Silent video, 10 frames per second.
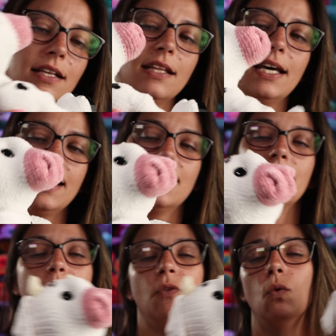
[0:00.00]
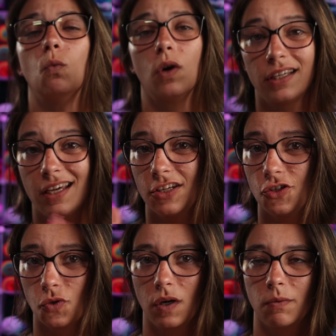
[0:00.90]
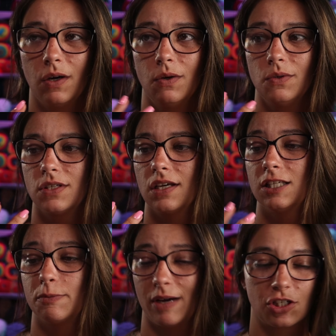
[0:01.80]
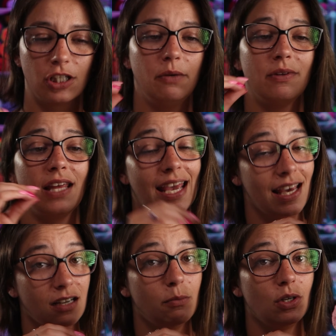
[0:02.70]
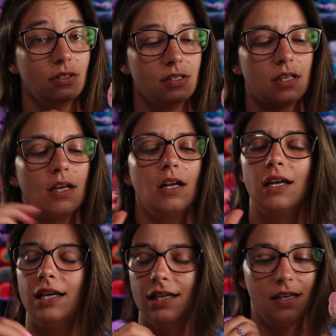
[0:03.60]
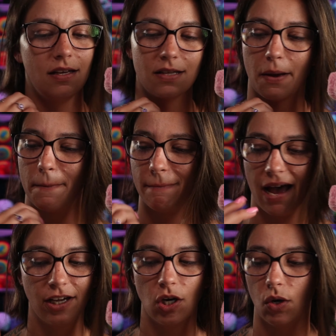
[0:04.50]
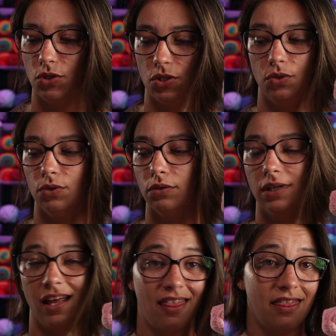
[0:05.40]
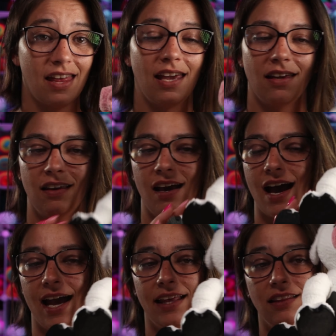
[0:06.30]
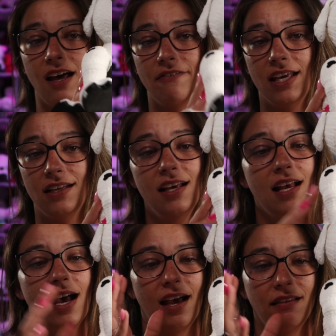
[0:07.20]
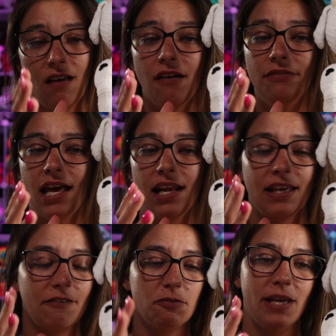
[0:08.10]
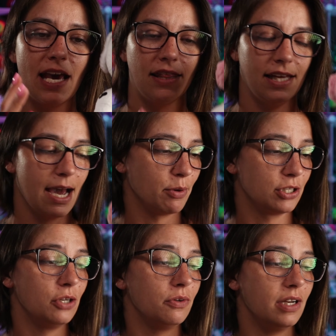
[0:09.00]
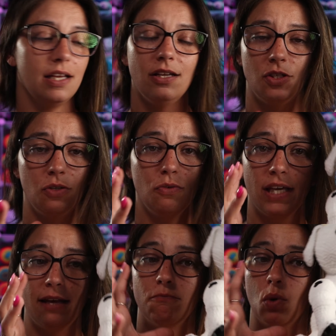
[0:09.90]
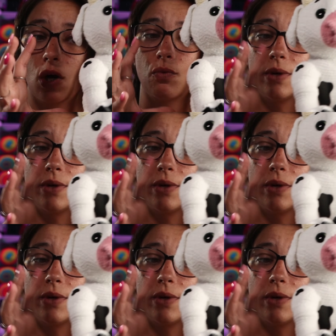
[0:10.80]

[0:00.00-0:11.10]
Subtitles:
Like, working in short rows, especially with animals, is my go-to thing. I love it. I love that it gives me the opportunity to get more